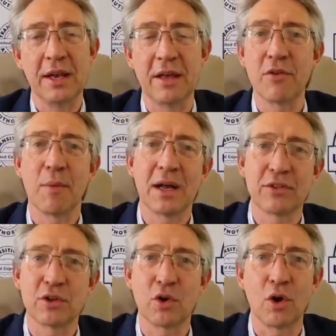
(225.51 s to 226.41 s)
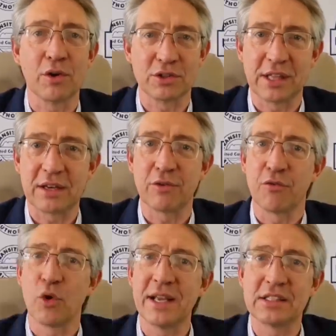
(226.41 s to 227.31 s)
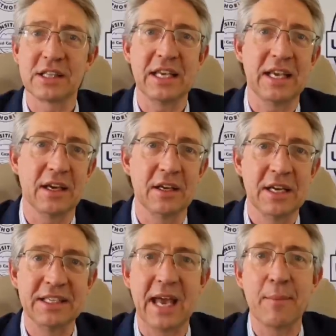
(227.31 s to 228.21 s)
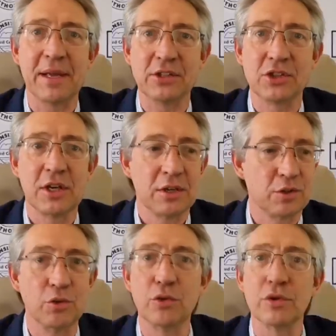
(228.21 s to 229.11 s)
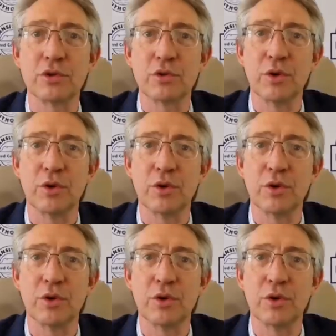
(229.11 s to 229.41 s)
Never mind the dollars that avoids the damage to